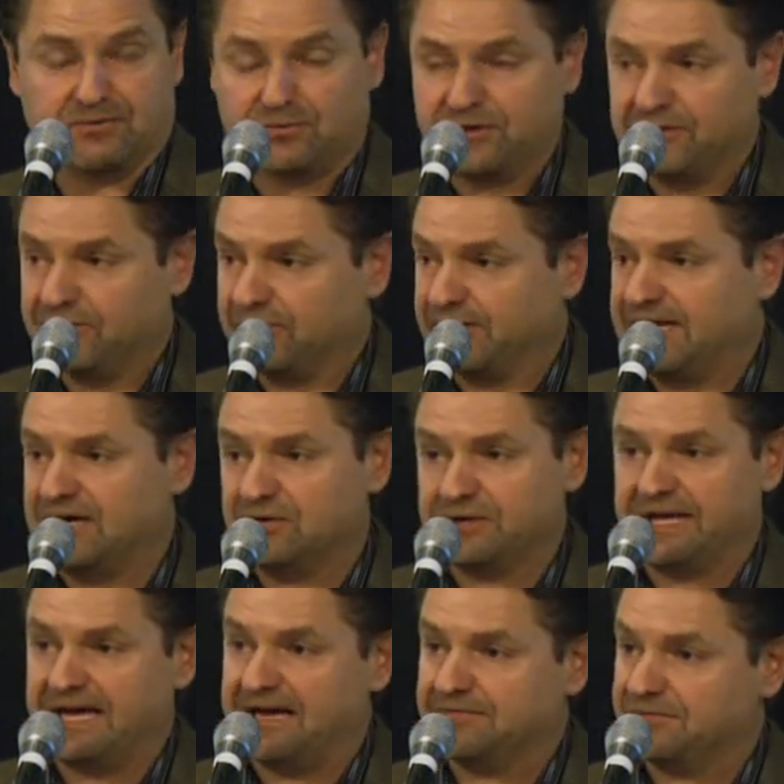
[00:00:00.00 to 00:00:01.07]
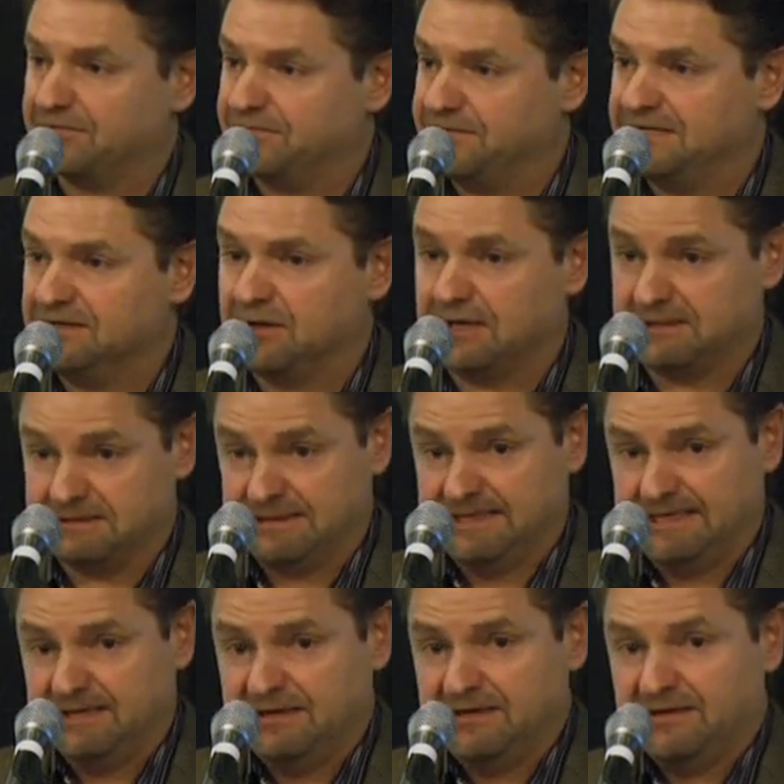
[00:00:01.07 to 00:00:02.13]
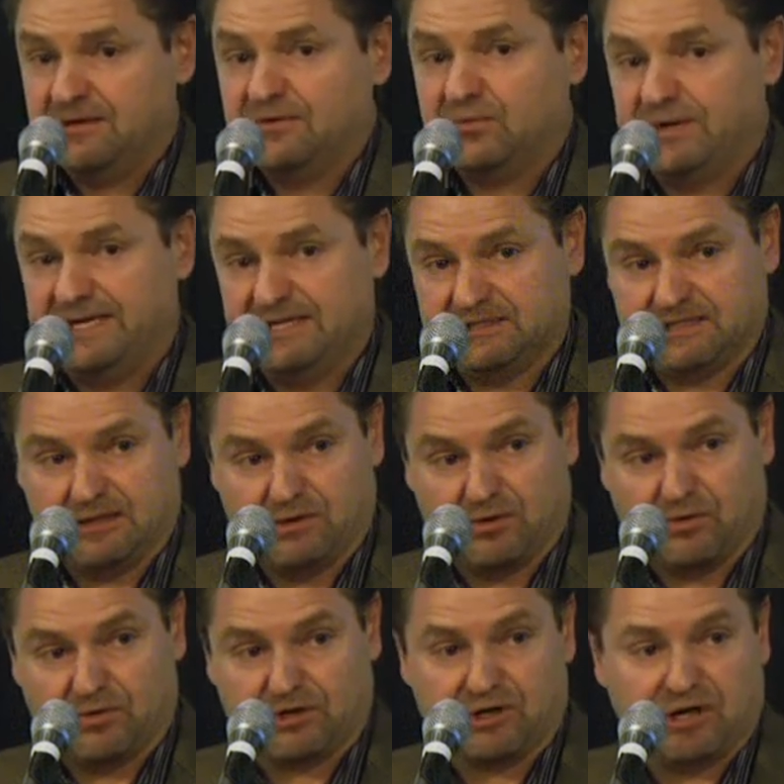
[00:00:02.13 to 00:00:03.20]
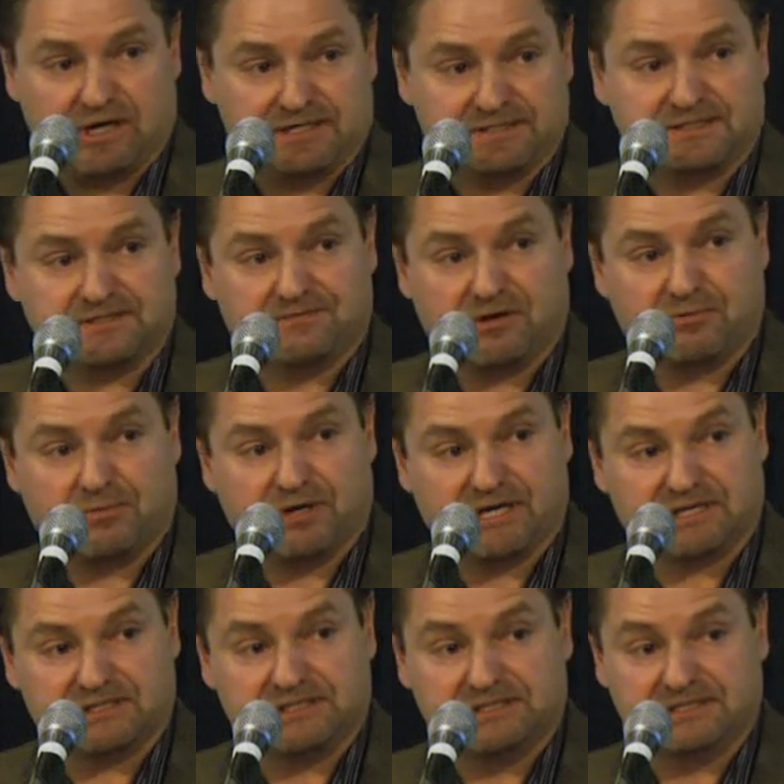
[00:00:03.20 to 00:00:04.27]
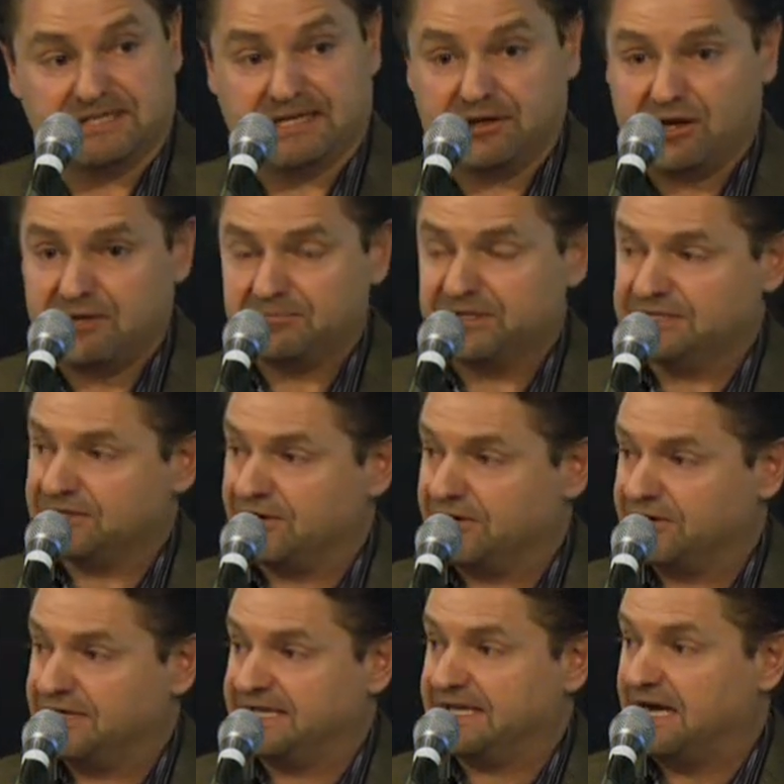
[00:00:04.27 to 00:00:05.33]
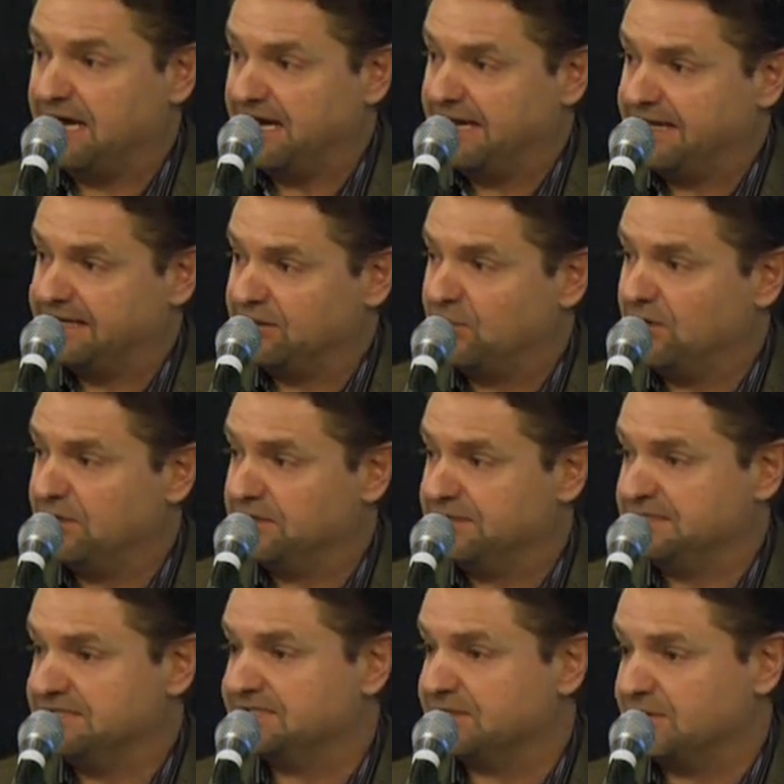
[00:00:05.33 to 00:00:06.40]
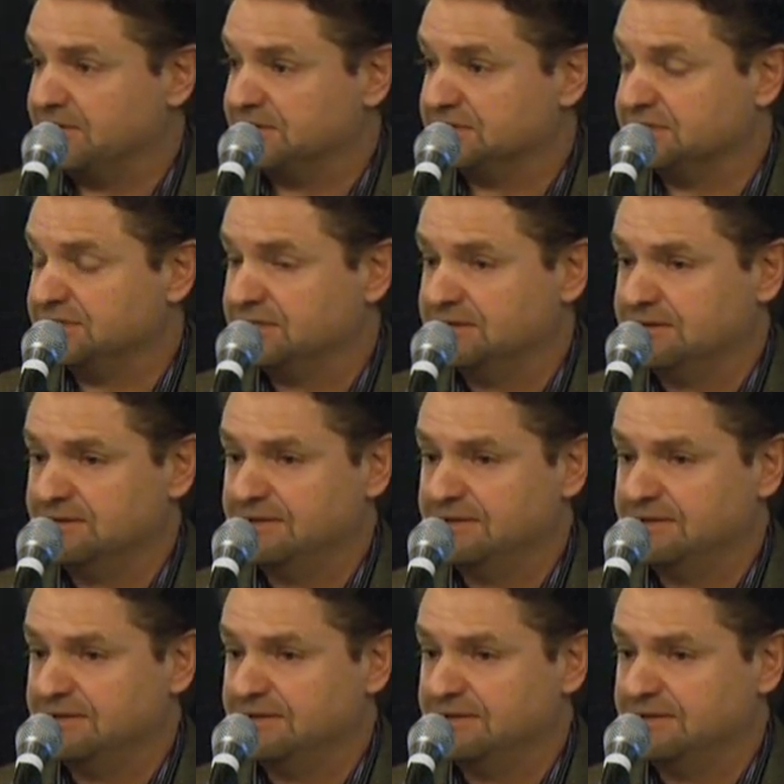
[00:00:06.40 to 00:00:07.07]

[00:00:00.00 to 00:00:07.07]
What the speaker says: Whether you're cow-calf or feedlot, we need to lower costs of our productions and not be targeting high-quality starch